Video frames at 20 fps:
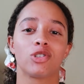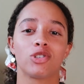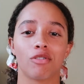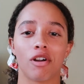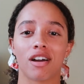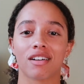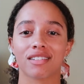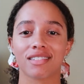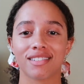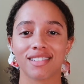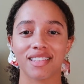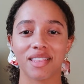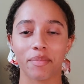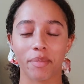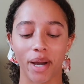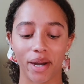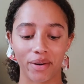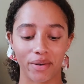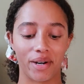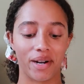trucks in the
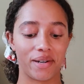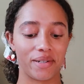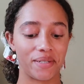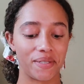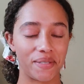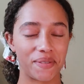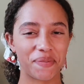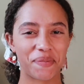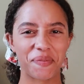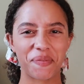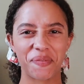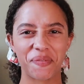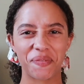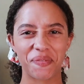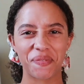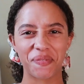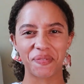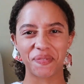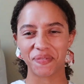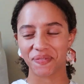background.
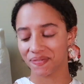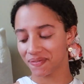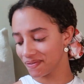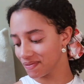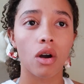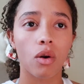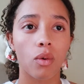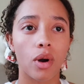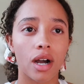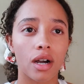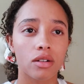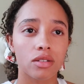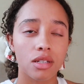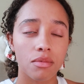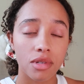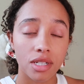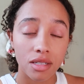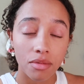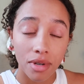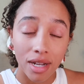Oh wow,
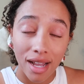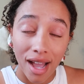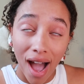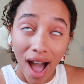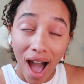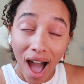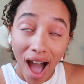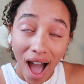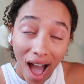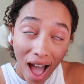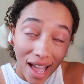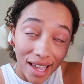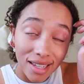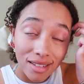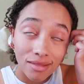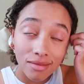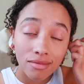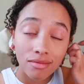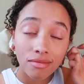something's in my eye!